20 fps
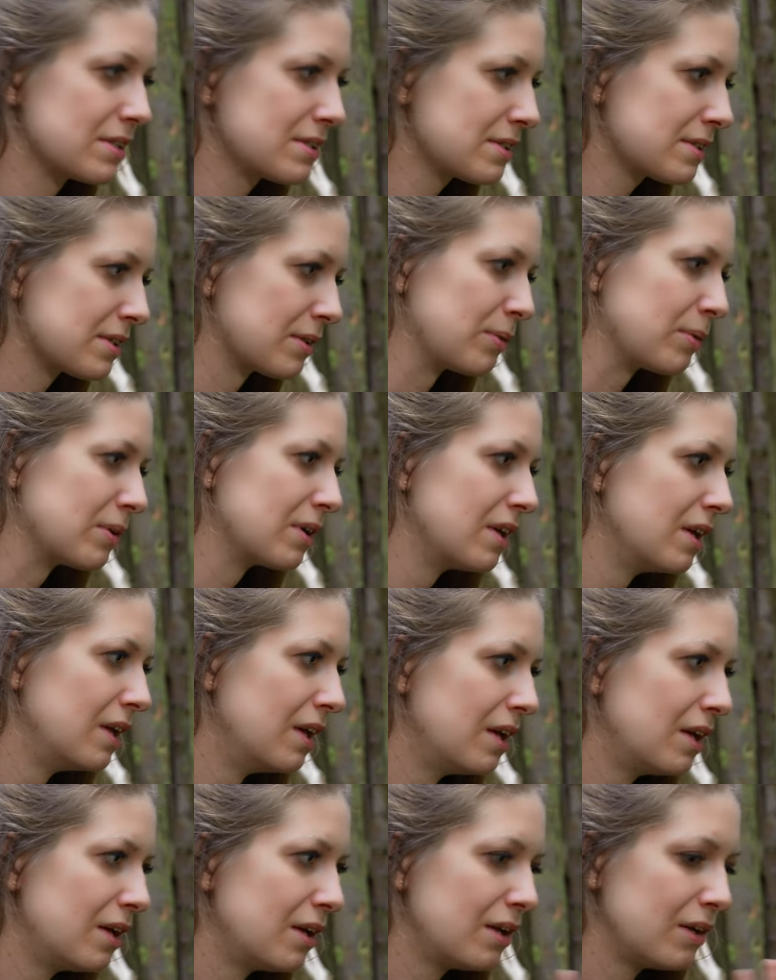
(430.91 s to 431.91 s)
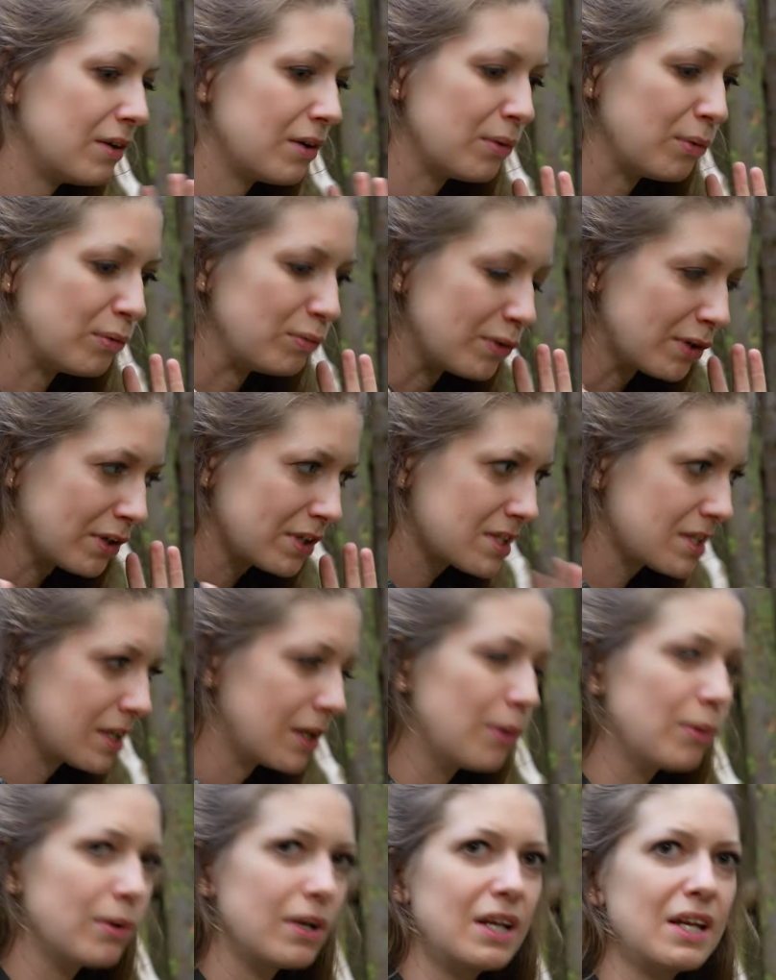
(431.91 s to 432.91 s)
So work
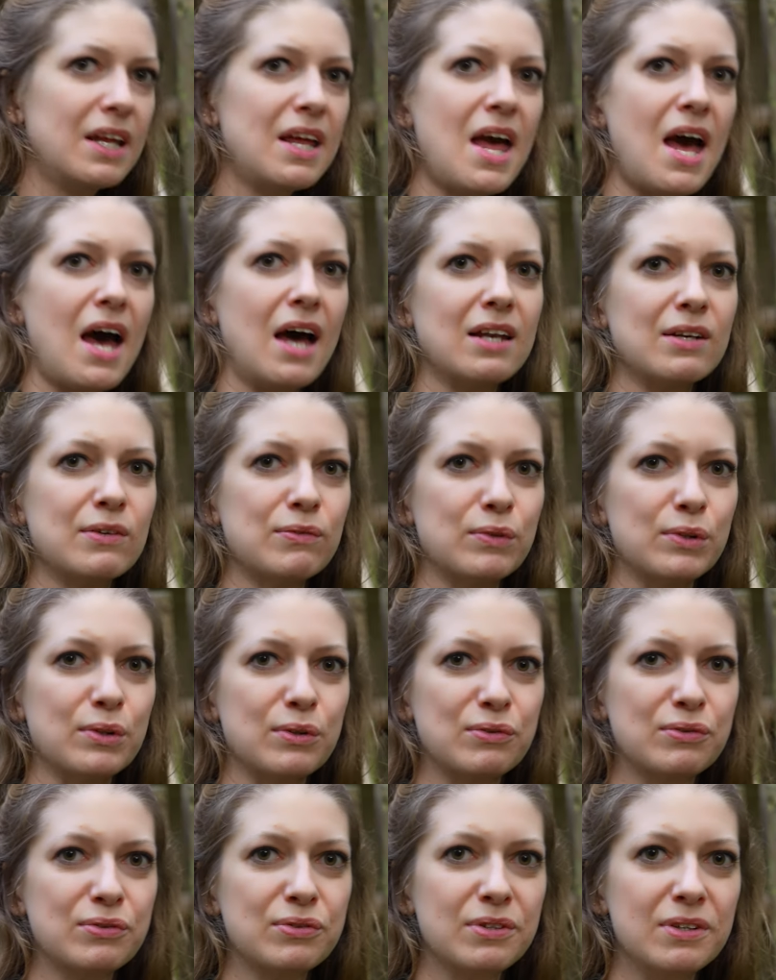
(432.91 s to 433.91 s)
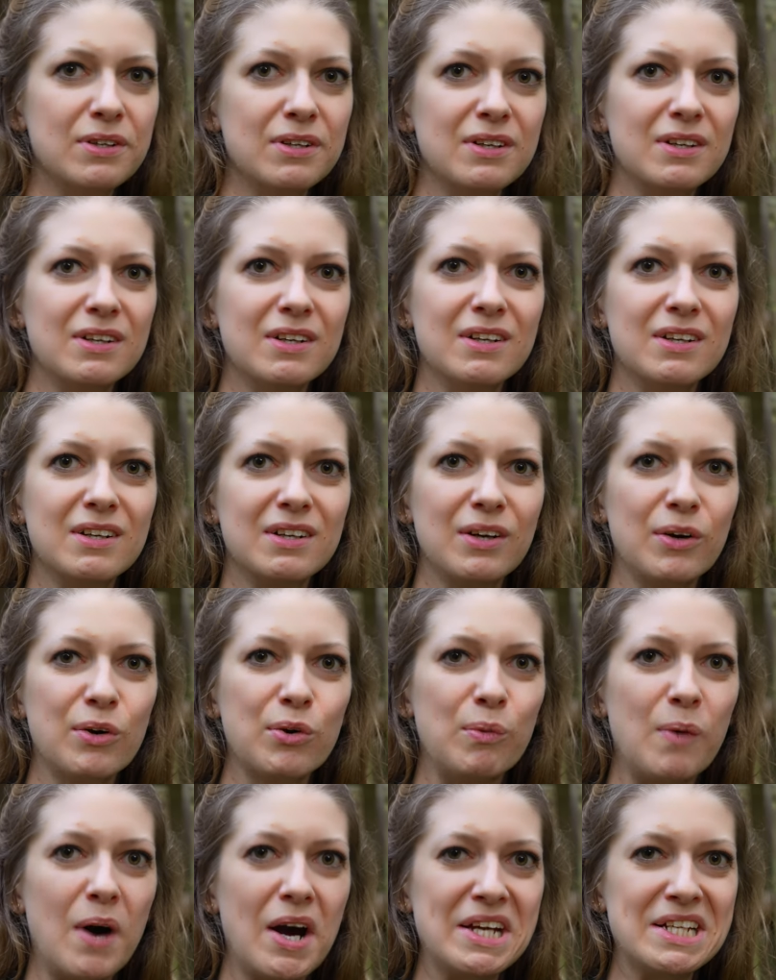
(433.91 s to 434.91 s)
slowly and with
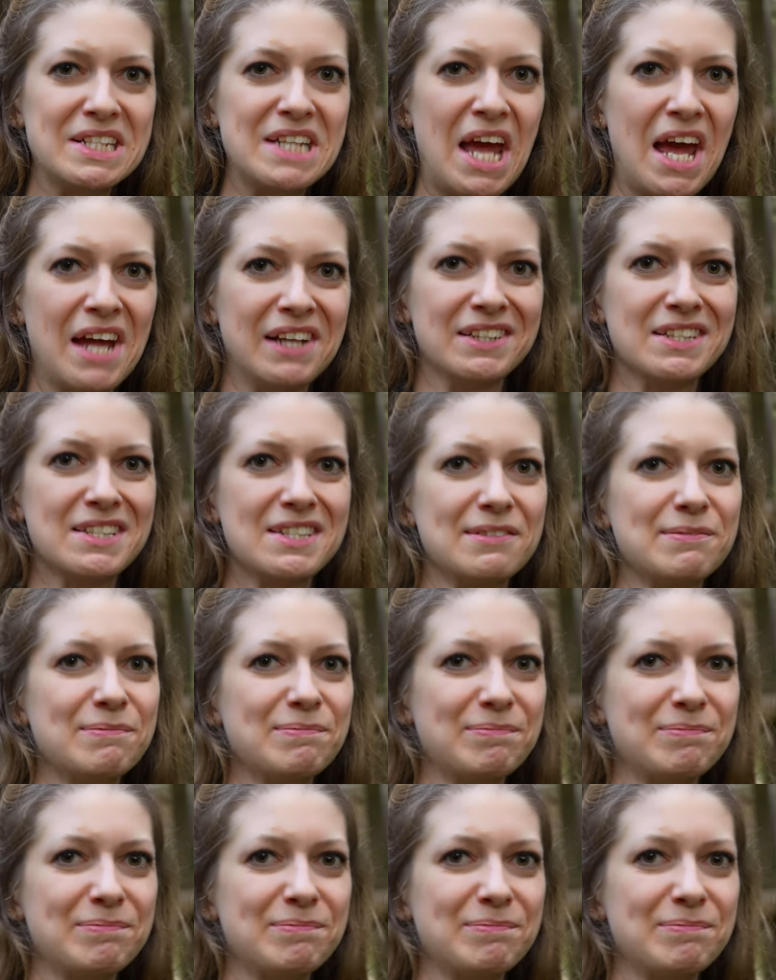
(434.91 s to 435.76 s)
quiet hands.